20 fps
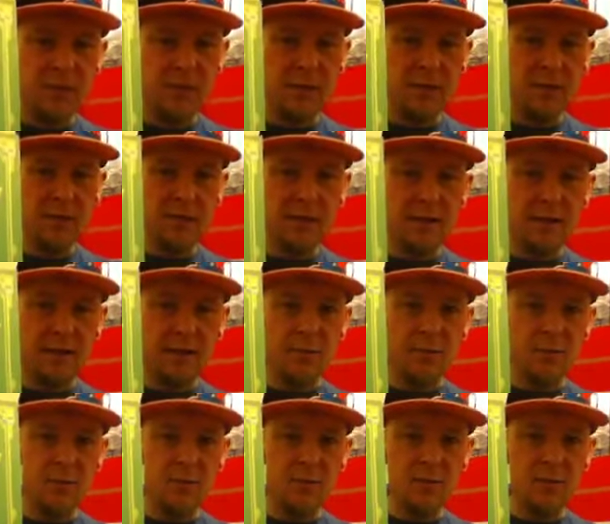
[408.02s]
It's the
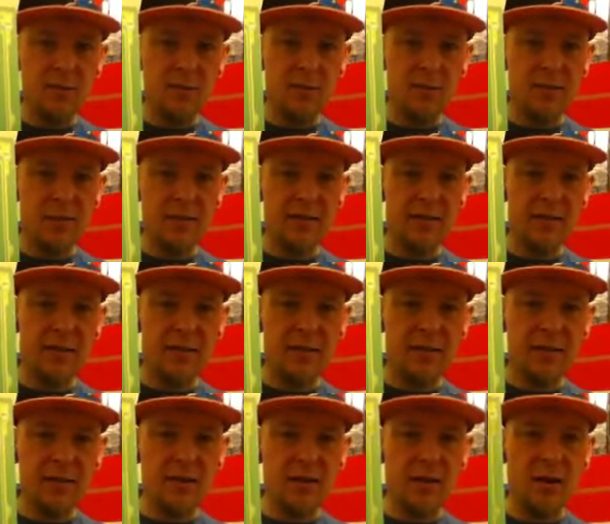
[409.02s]
special
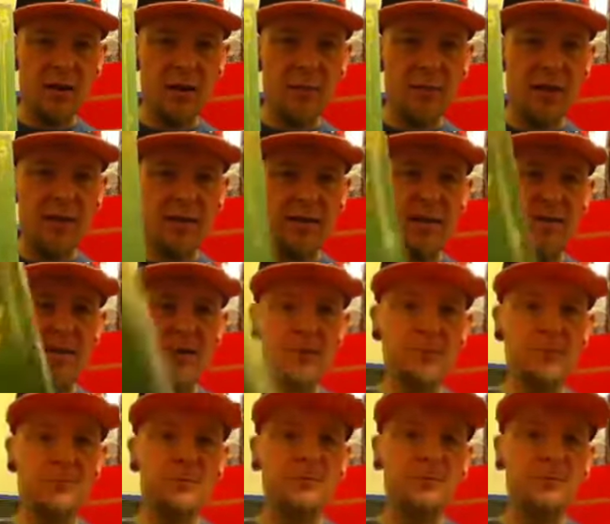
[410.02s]
edition, hardback edition,